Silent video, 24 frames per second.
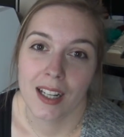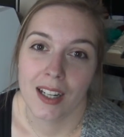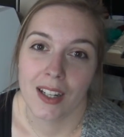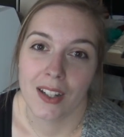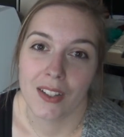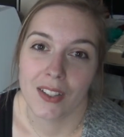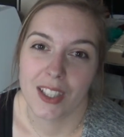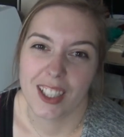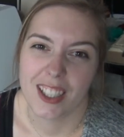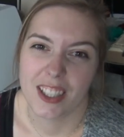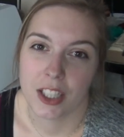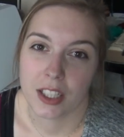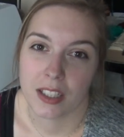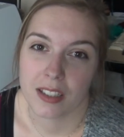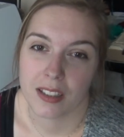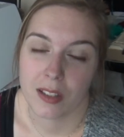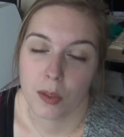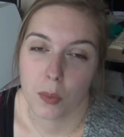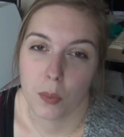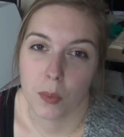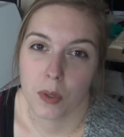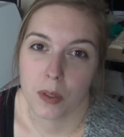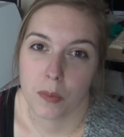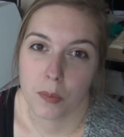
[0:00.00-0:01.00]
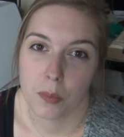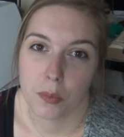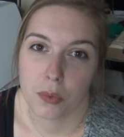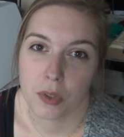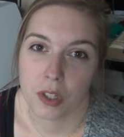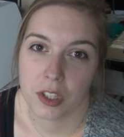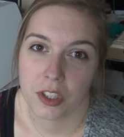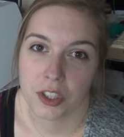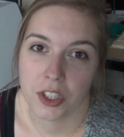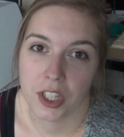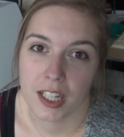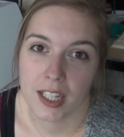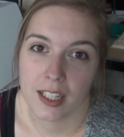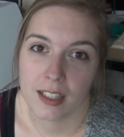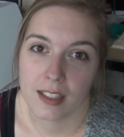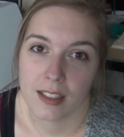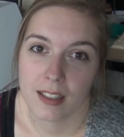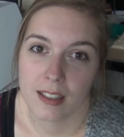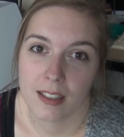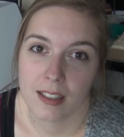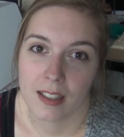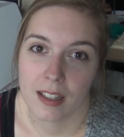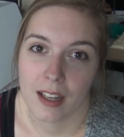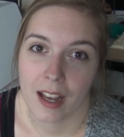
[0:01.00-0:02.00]
only just on one
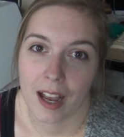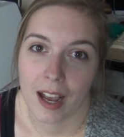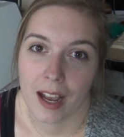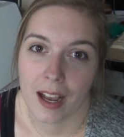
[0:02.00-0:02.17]
project.